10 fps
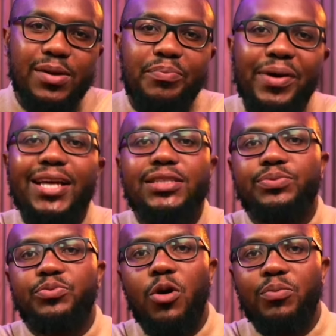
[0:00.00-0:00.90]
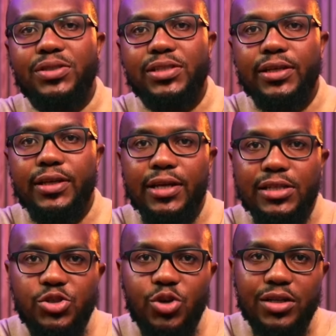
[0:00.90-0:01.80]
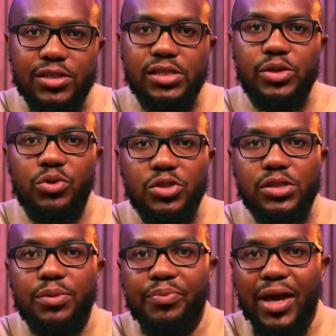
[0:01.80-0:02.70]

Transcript: is the best property strategy, which is the